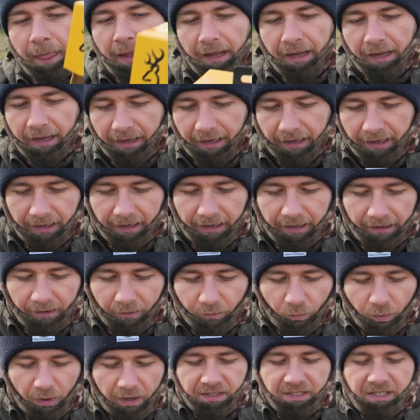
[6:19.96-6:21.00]

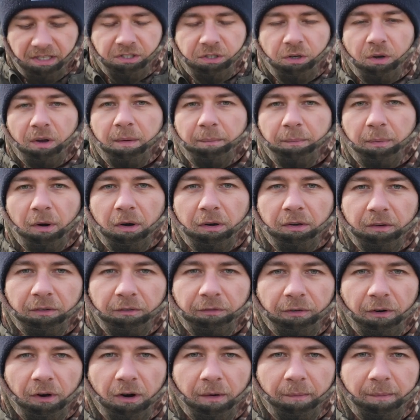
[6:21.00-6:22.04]
And why is it so important
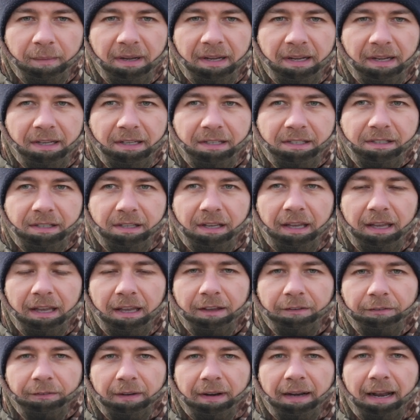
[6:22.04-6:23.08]
for me is,
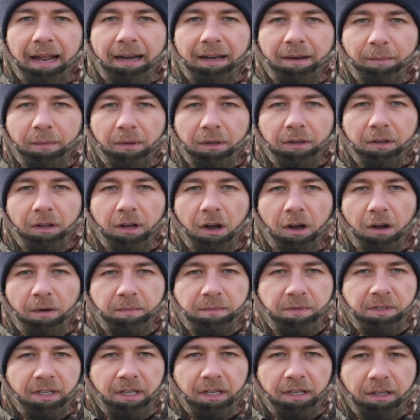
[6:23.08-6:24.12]
if an animal
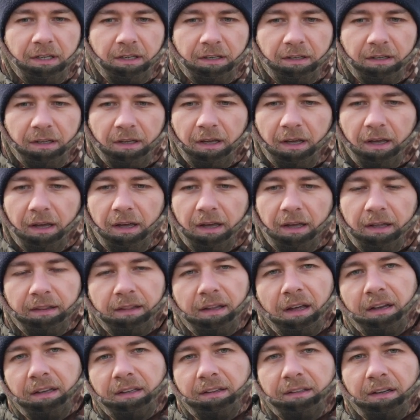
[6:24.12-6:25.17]
comes in
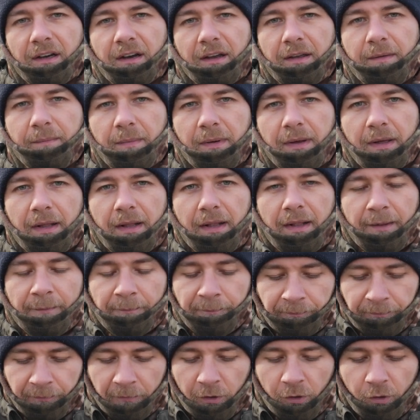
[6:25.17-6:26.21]
nighttime,
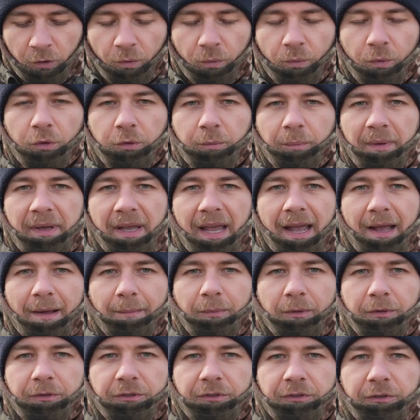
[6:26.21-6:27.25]
you would be
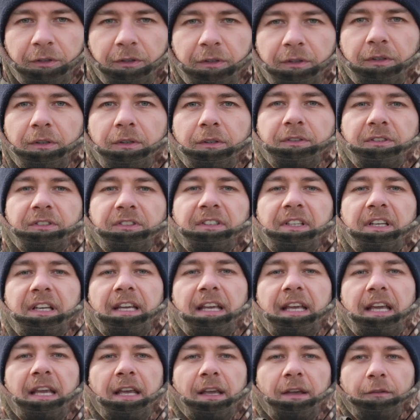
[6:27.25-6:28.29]
able to see
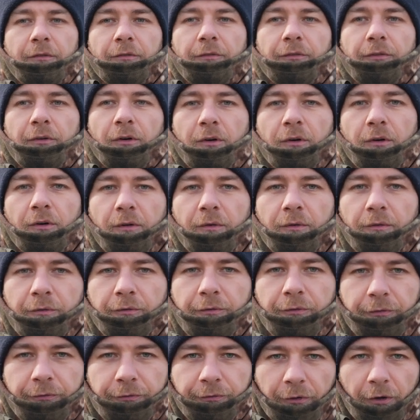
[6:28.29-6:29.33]
him from
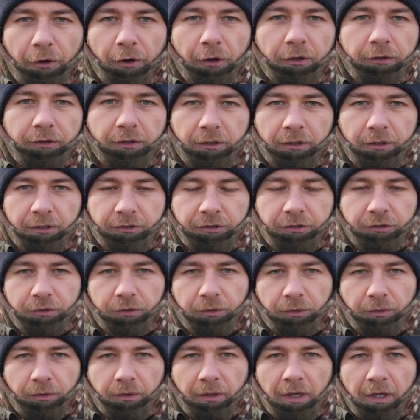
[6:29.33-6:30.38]
further
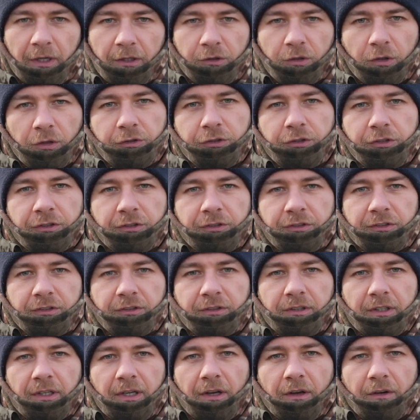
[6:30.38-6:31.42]
too, not
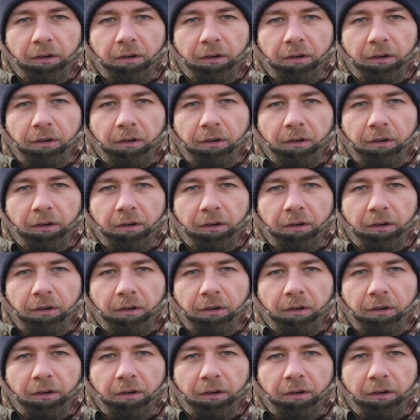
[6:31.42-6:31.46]
just